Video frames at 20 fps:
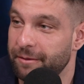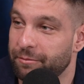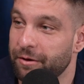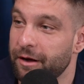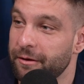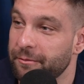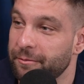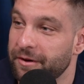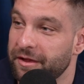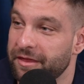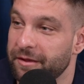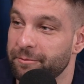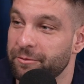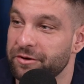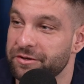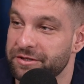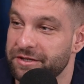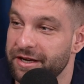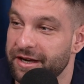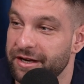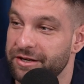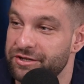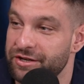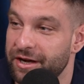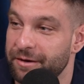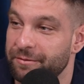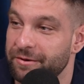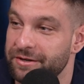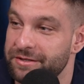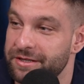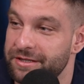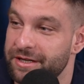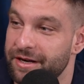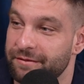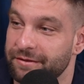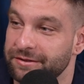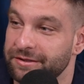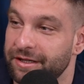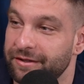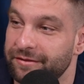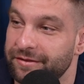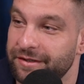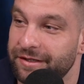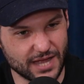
Probably the most GigaChad person that's ever lived.